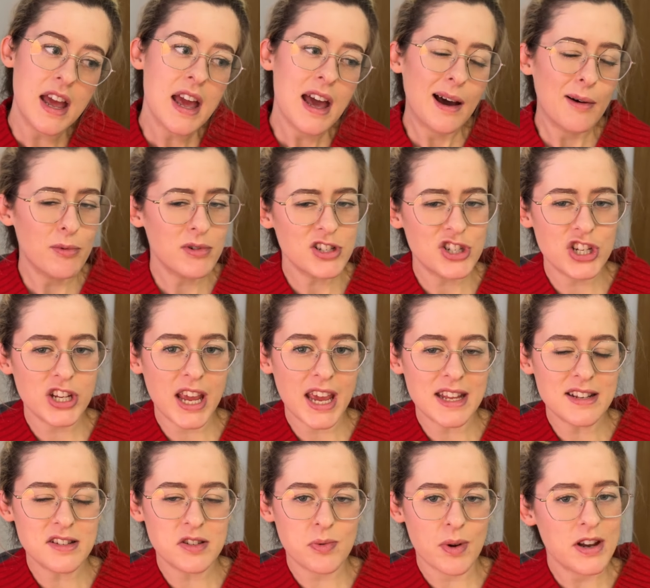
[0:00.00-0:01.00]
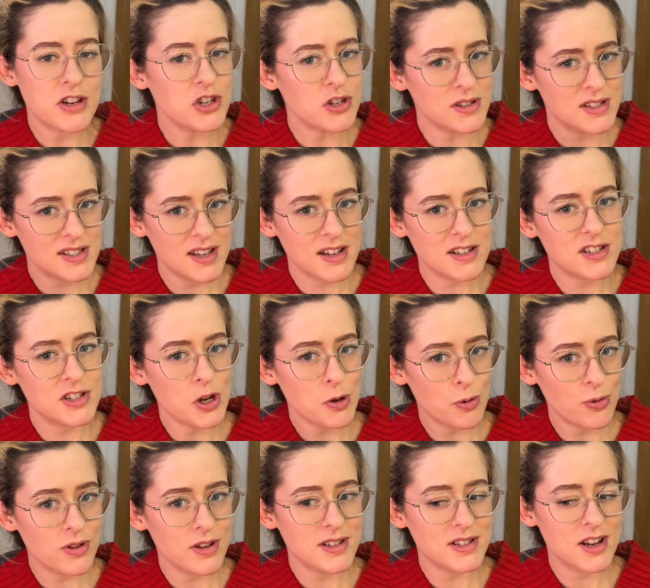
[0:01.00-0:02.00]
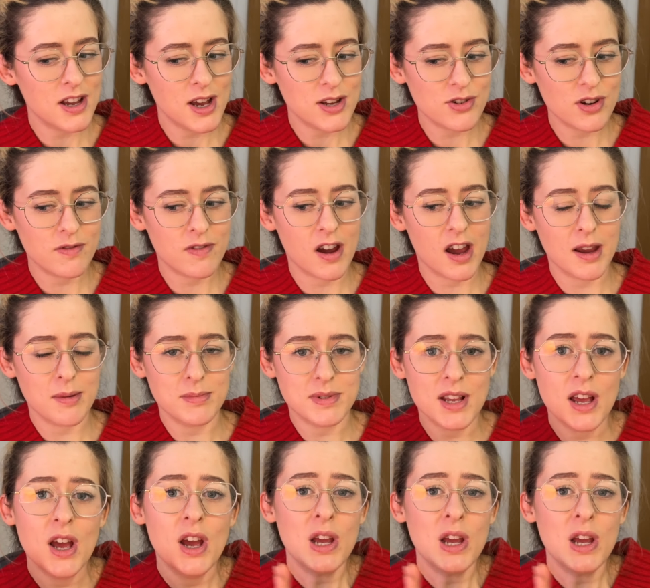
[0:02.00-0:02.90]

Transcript: And once you get into it and you start to know all those nursery rhymes,